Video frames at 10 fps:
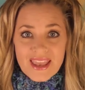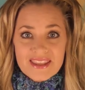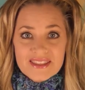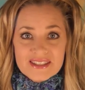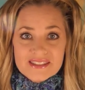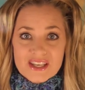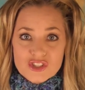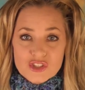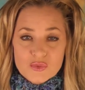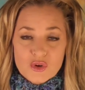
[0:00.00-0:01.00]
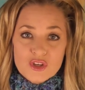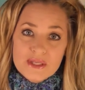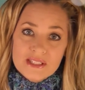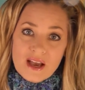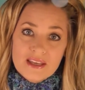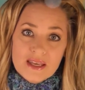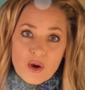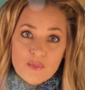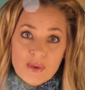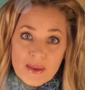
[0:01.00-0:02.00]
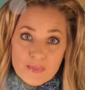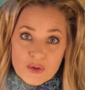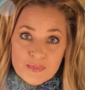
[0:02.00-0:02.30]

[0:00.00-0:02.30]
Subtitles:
In this session, we're going to be talking about paper.